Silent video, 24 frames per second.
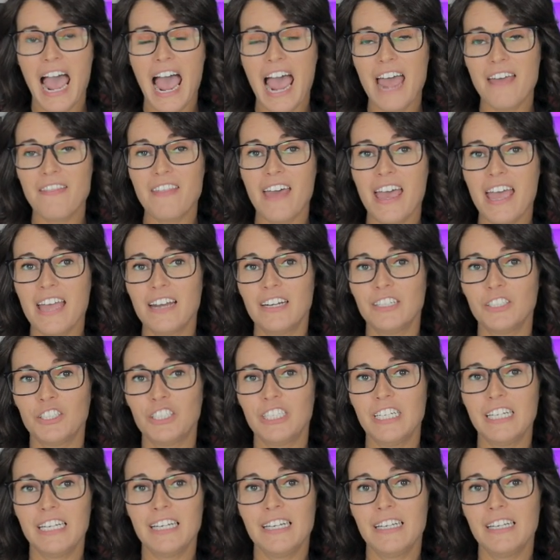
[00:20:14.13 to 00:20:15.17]
And then
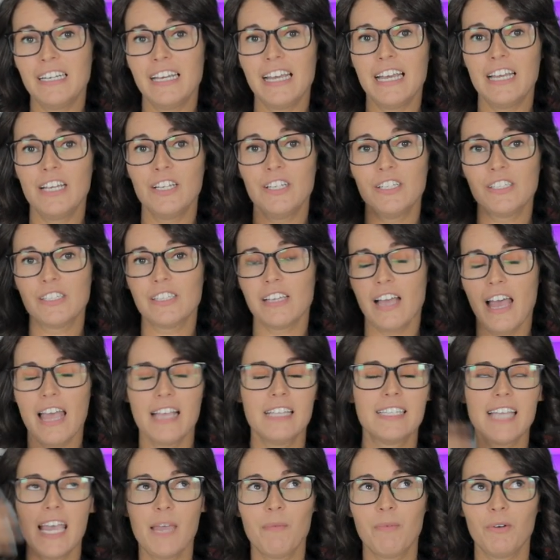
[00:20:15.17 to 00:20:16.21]
she is
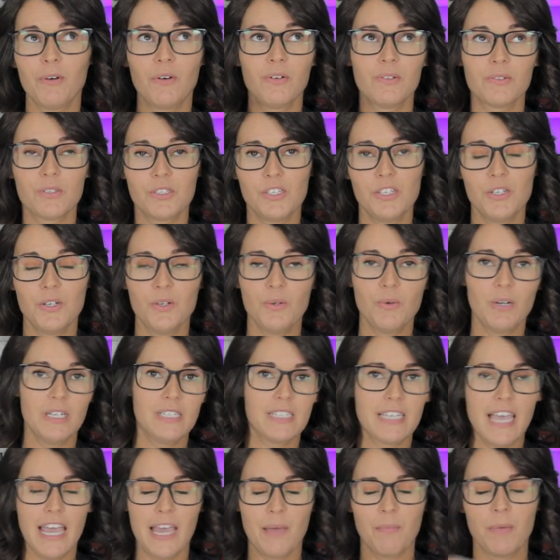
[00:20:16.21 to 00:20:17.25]
able to
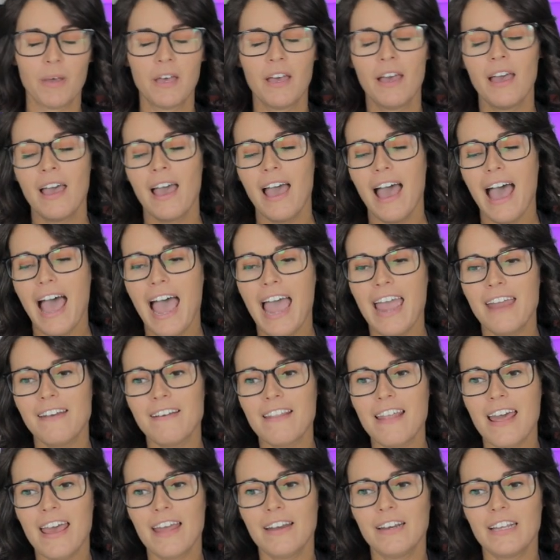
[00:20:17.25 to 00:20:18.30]
escape.
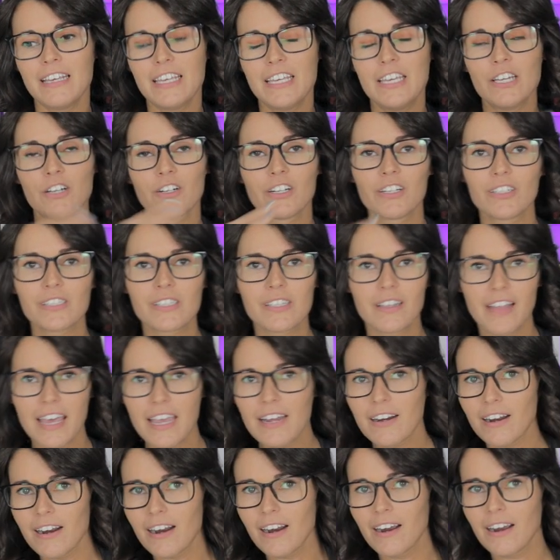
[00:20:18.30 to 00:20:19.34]
And then years
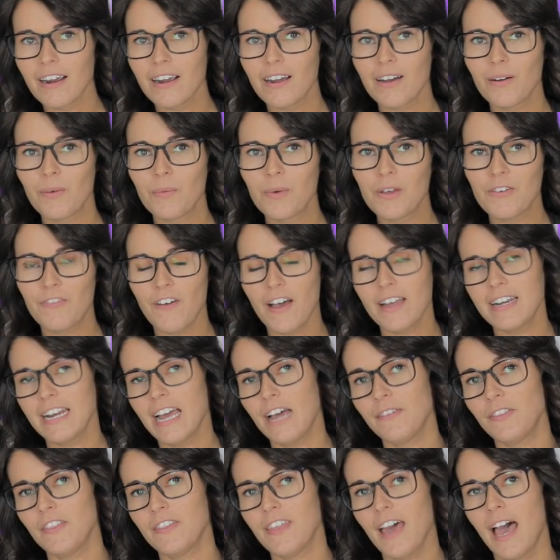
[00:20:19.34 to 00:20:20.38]
later, we find
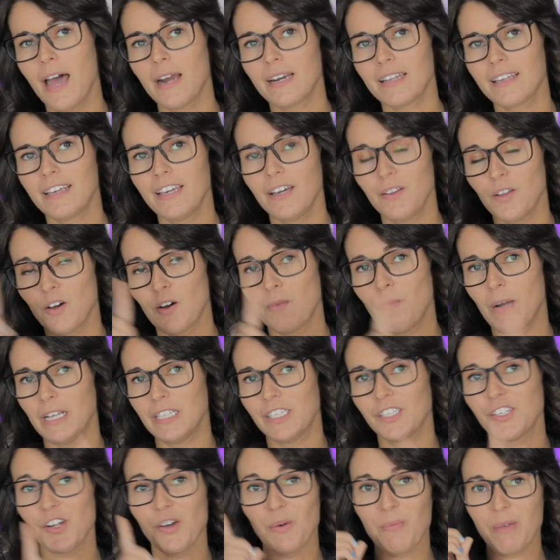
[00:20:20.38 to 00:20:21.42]
out that that killer might
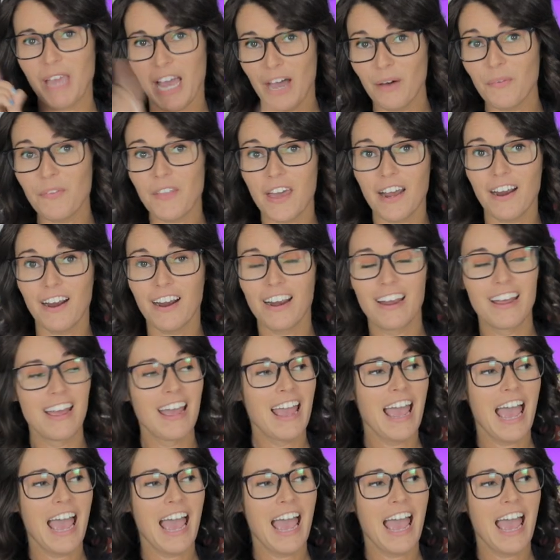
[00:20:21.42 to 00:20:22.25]
still be out there.